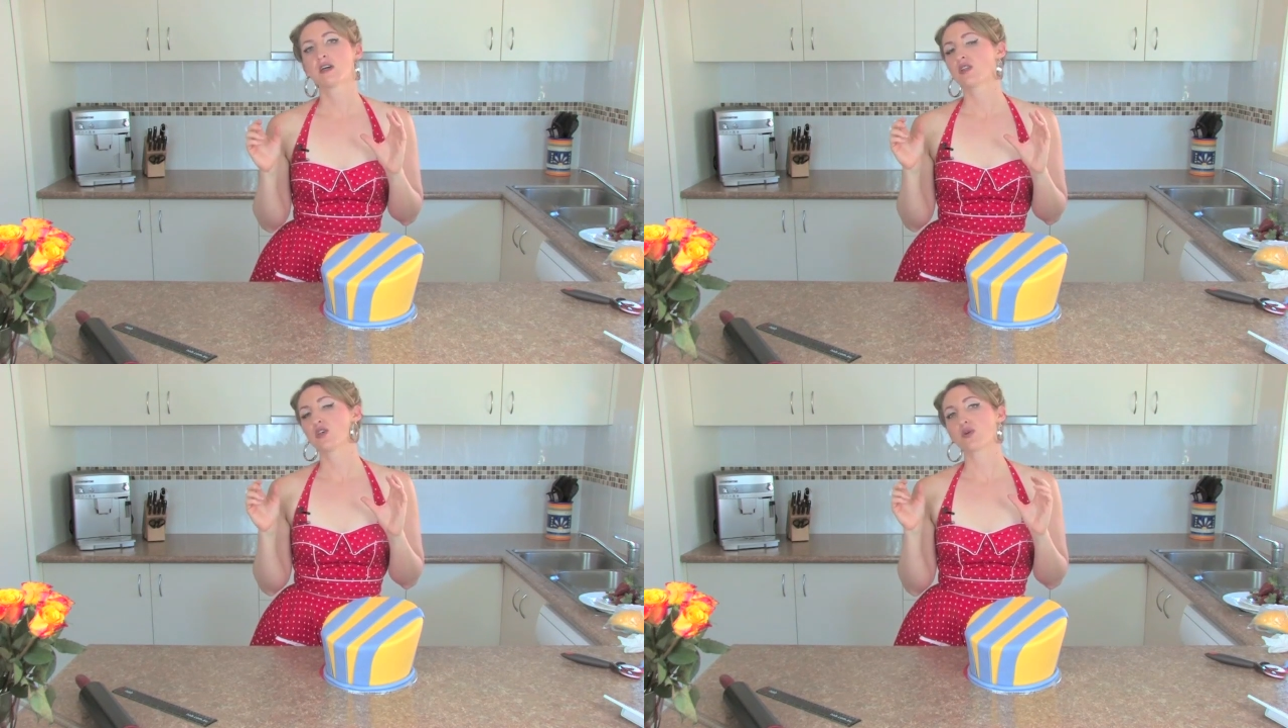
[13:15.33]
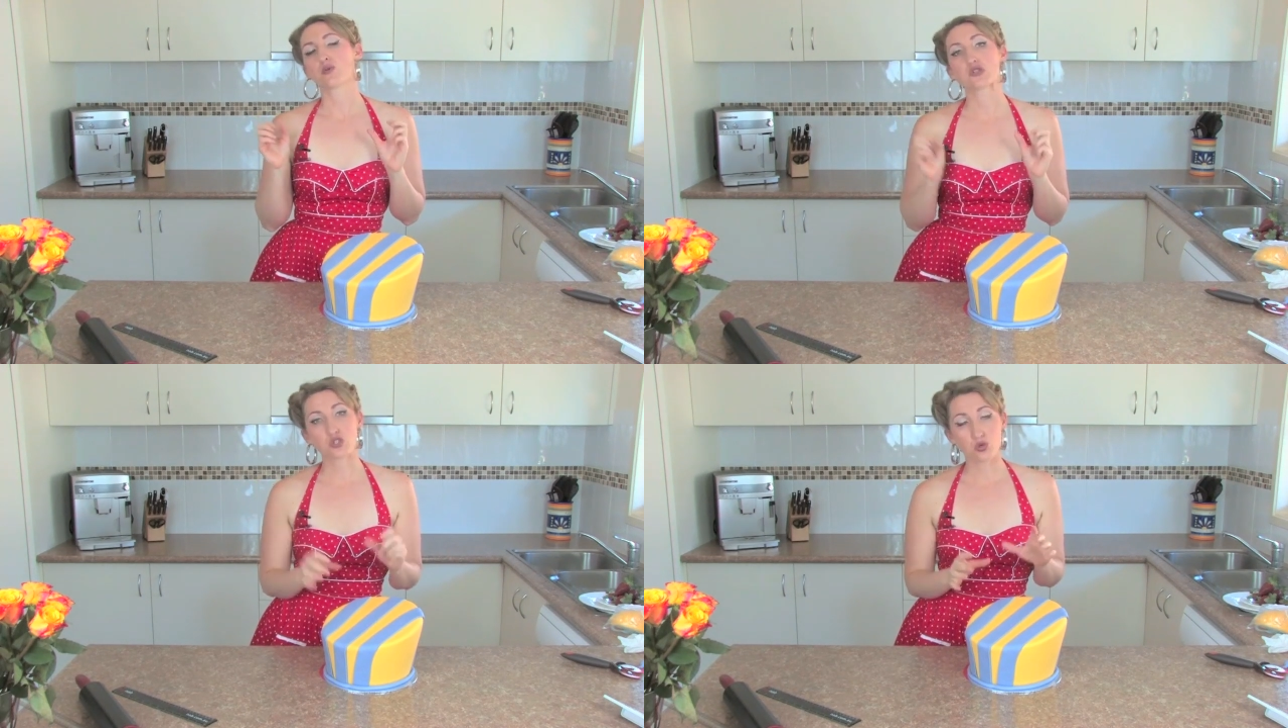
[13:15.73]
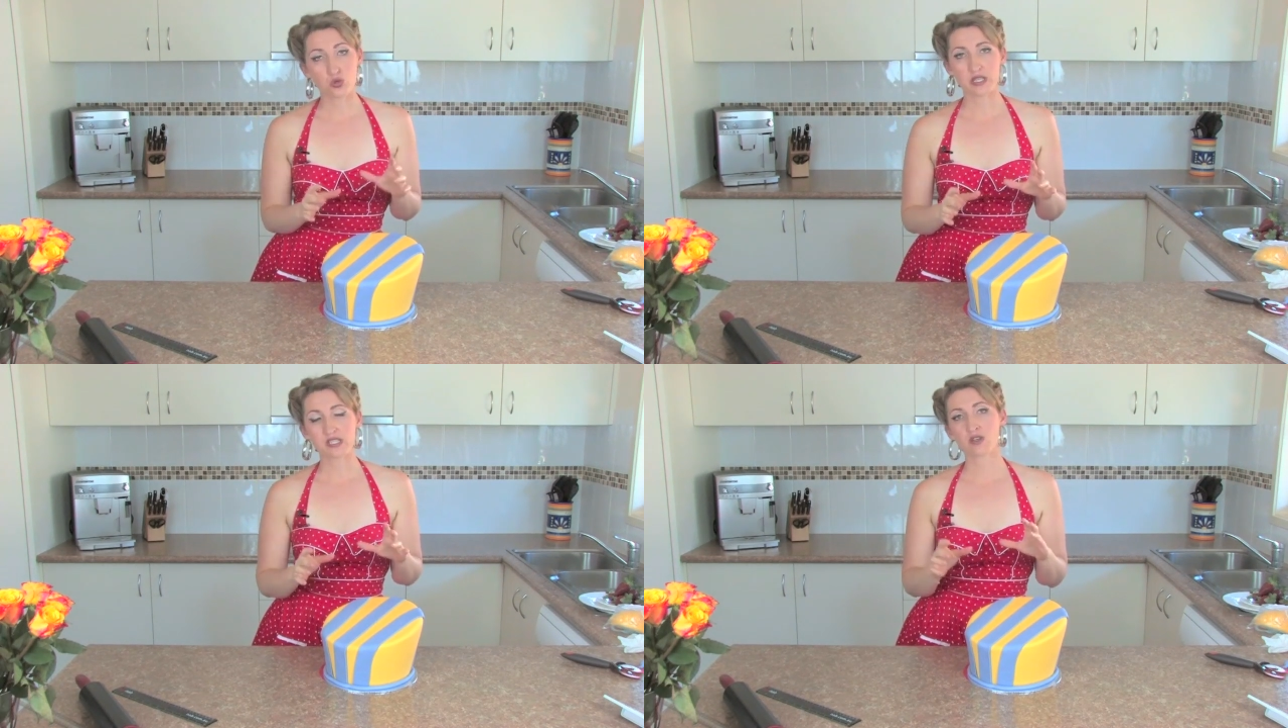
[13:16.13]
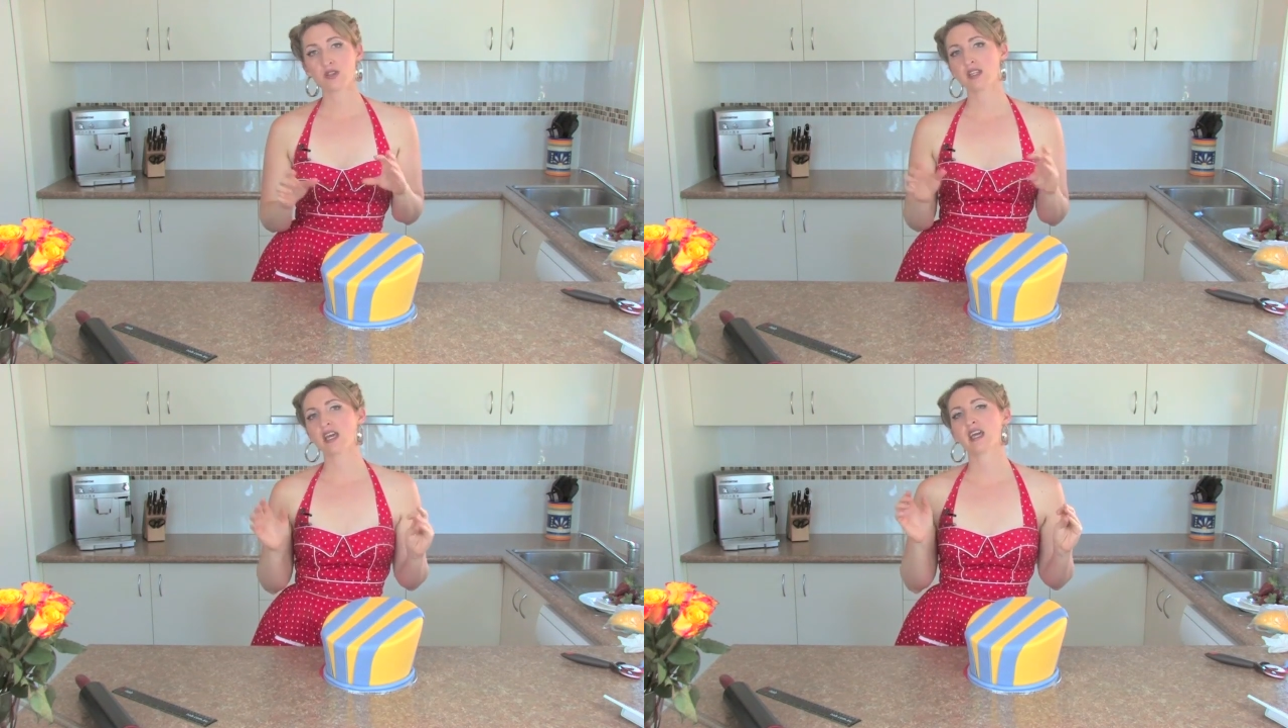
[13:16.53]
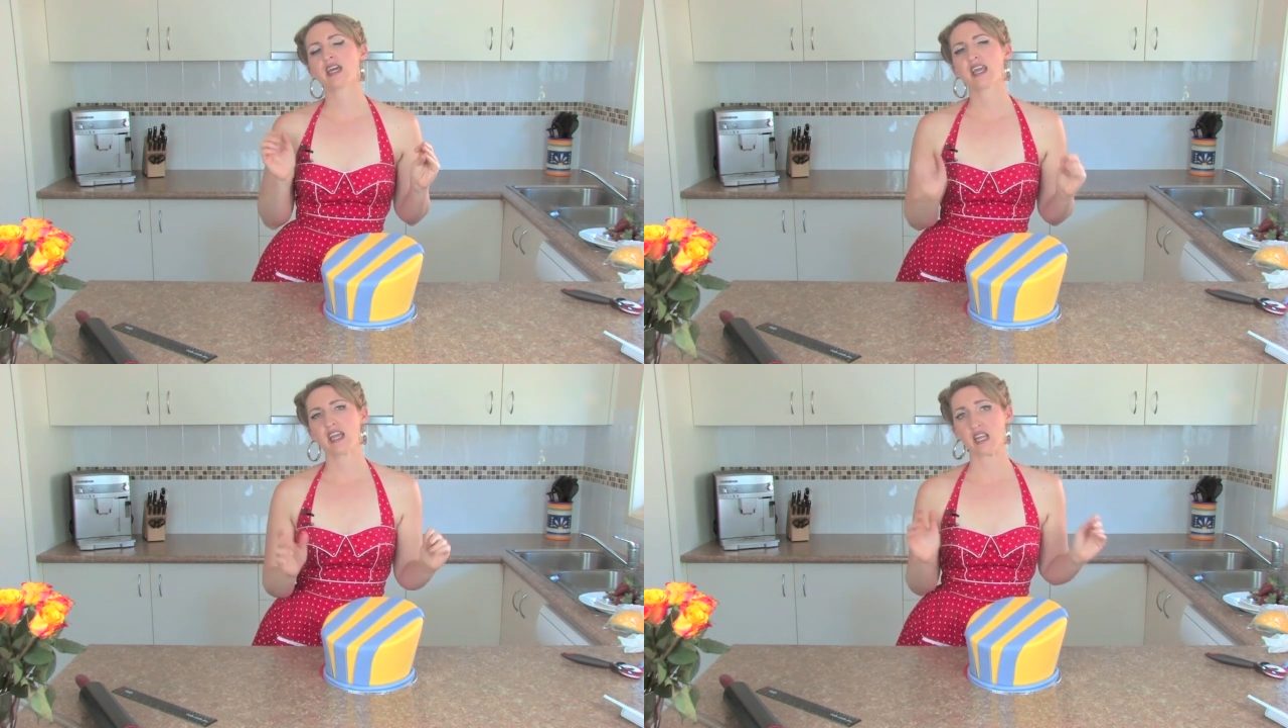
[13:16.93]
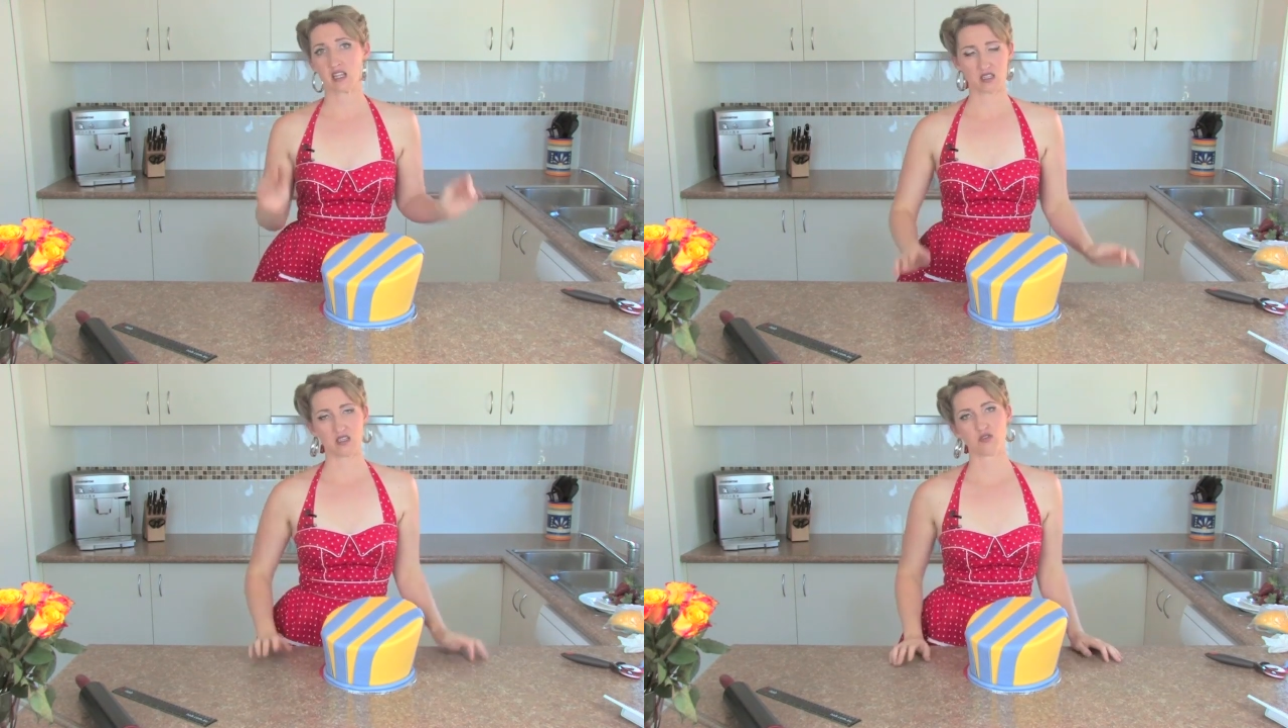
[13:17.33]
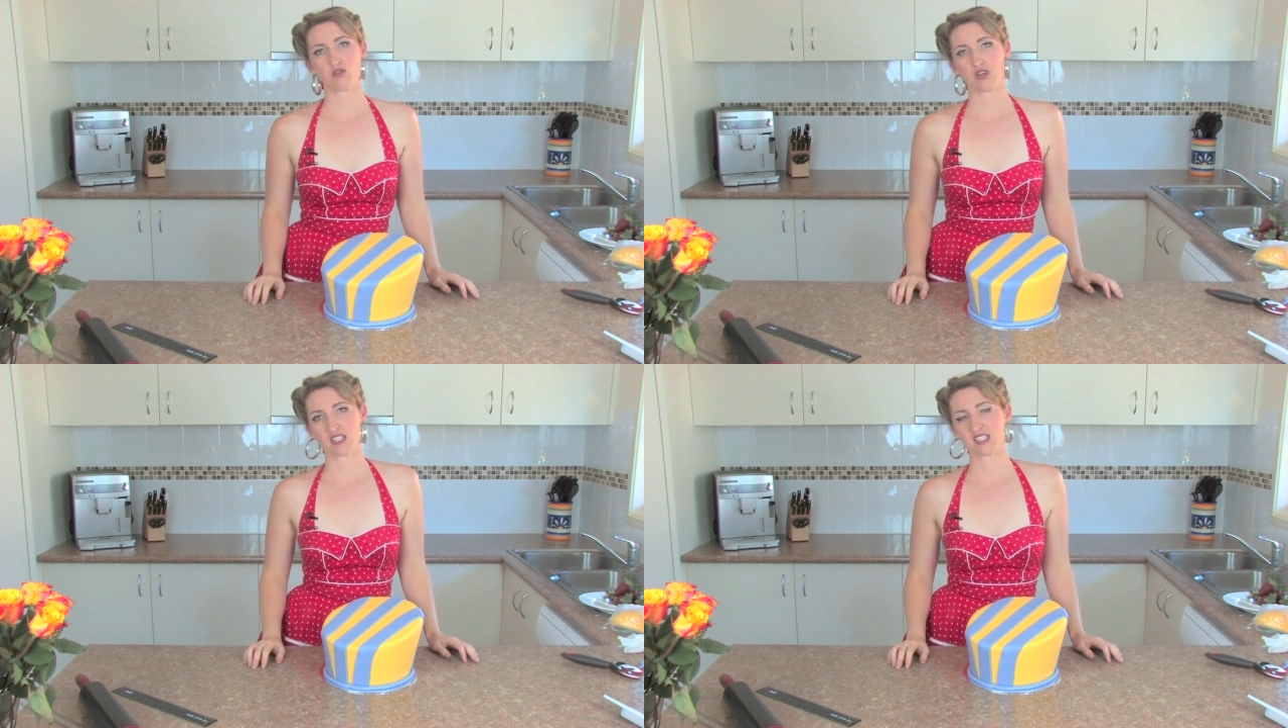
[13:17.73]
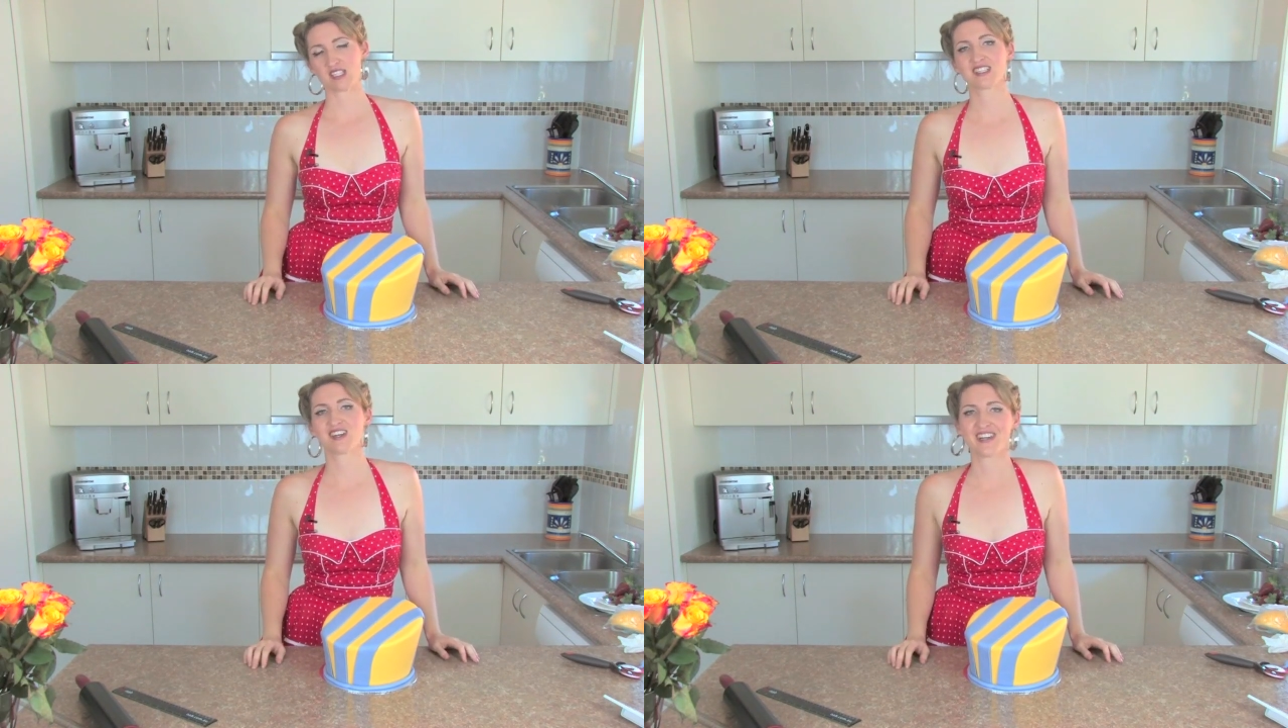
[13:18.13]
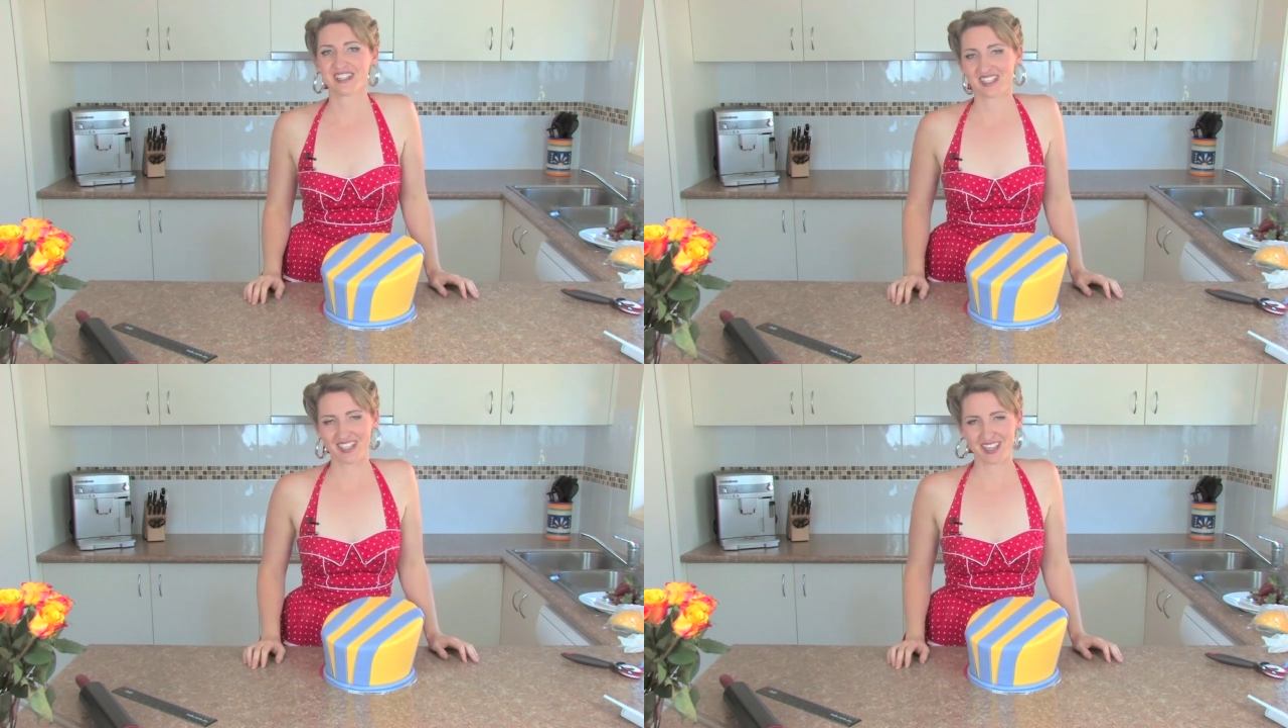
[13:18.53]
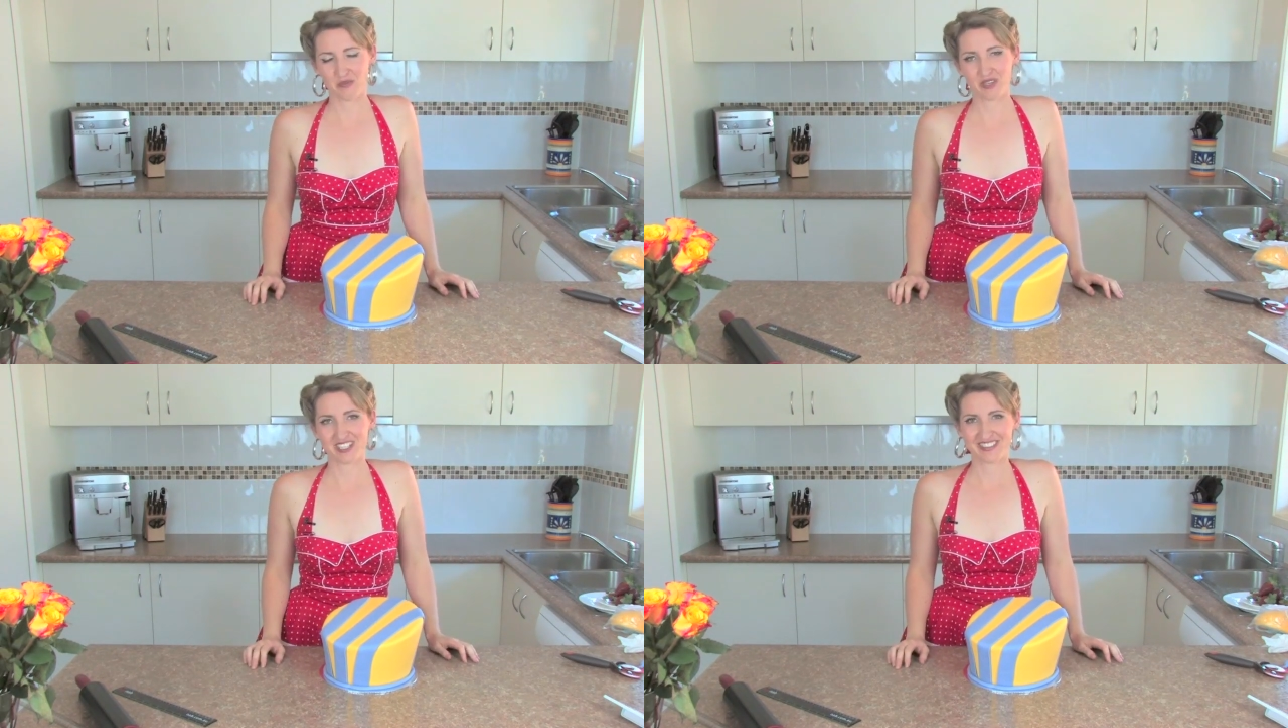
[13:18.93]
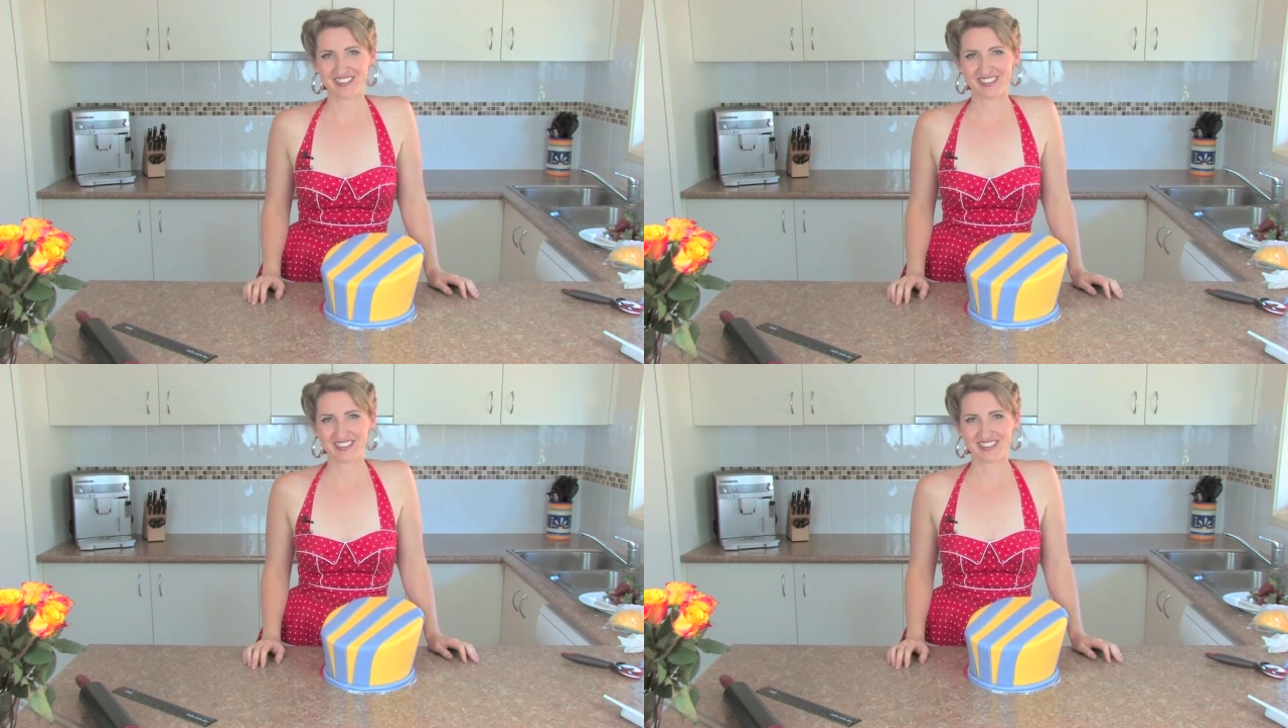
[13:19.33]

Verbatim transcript: You can put toys on there. Anything really. Sky's the limit.